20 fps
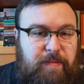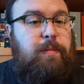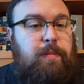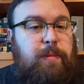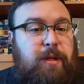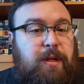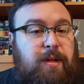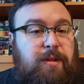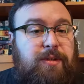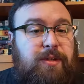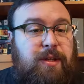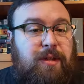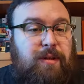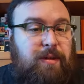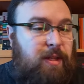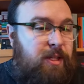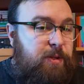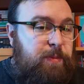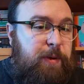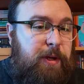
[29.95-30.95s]
Because
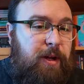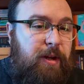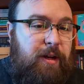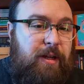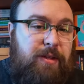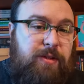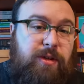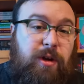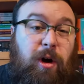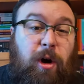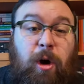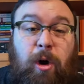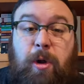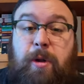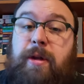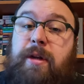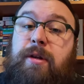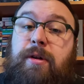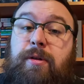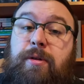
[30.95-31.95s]
let's be honest, all
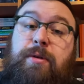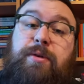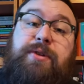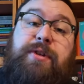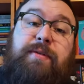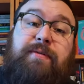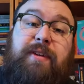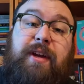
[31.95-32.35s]
inclusive